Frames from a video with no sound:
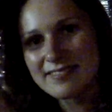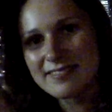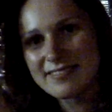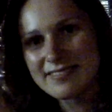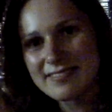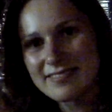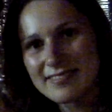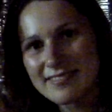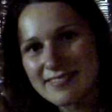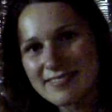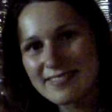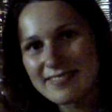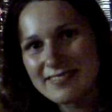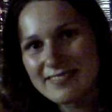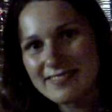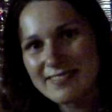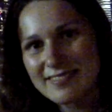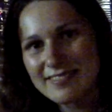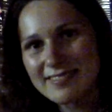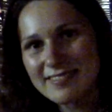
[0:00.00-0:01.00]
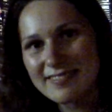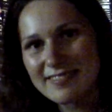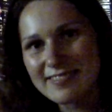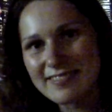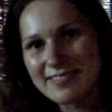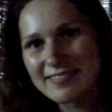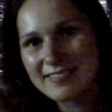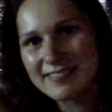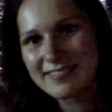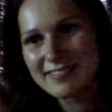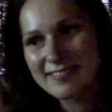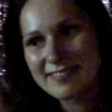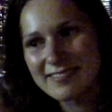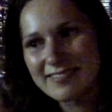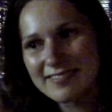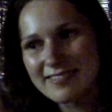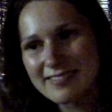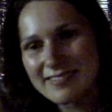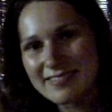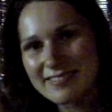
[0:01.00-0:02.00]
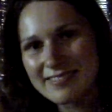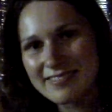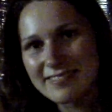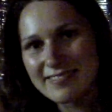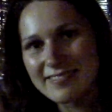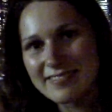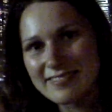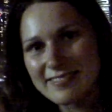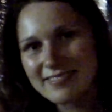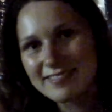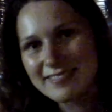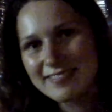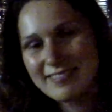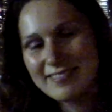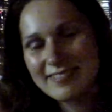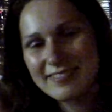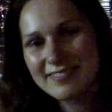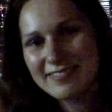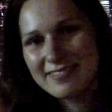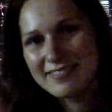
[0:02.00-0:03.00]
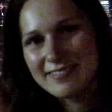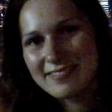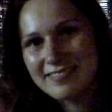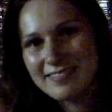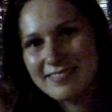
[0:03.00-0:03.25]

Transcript: [no speech]